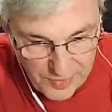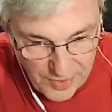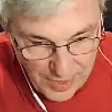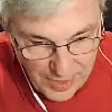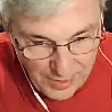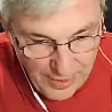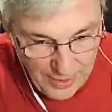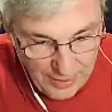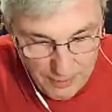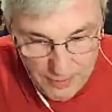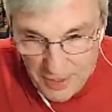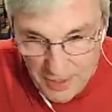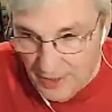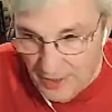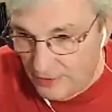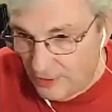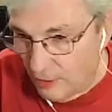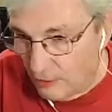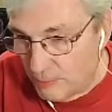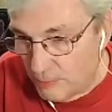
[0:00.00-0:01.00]
Amen.
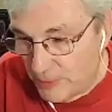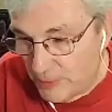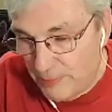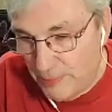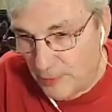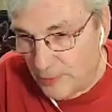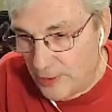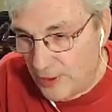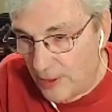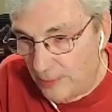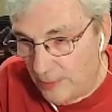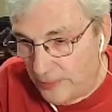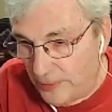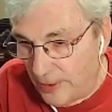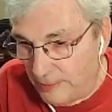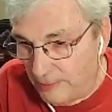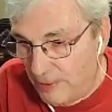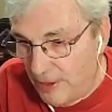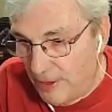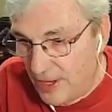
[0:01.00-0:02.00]
Don't be putting up
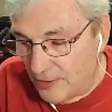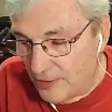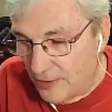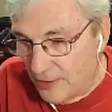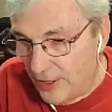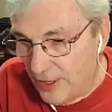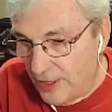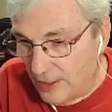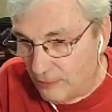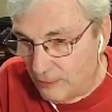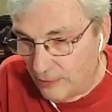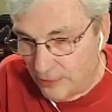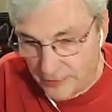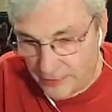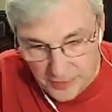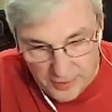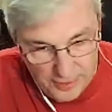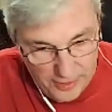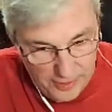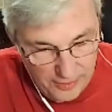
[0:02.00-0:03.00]
that banner now with
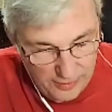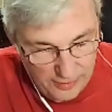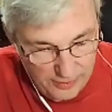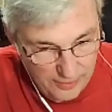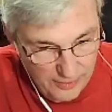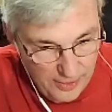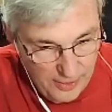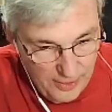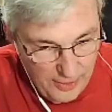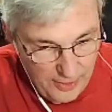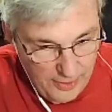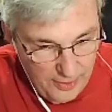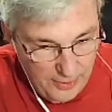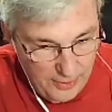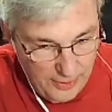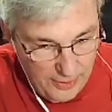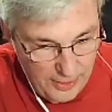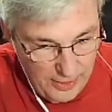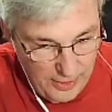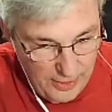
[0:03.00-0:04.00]
the
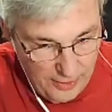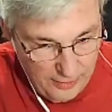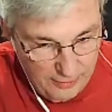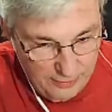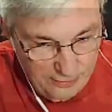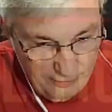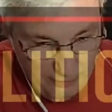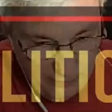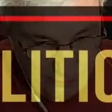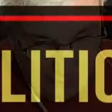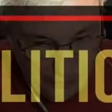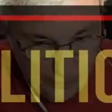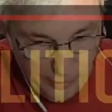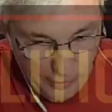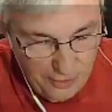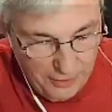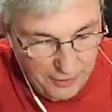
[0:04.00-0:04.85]
political